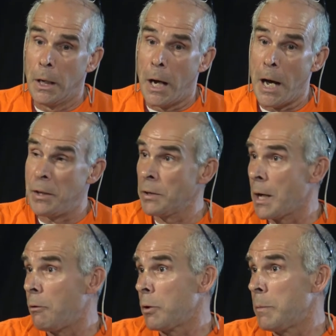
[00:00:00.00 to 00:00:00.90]
I think
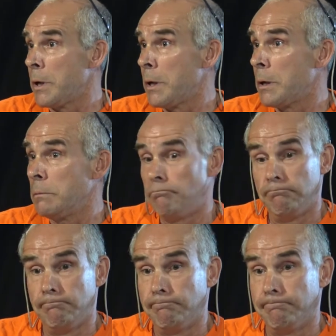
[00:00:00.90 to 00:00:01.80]
that would have been
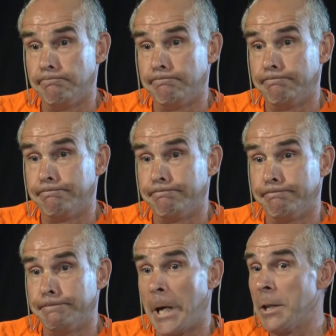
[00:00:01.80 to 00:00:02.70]

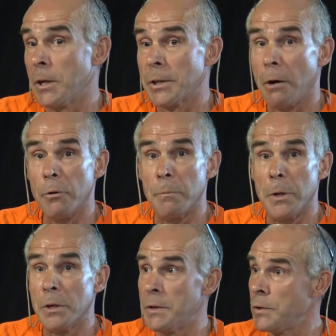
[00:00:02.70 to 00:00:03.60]

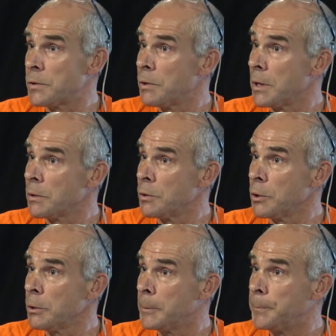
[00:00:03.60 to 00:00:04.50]
a decent thing to
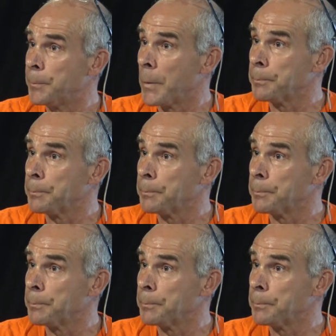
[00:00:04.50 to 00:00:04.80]
do.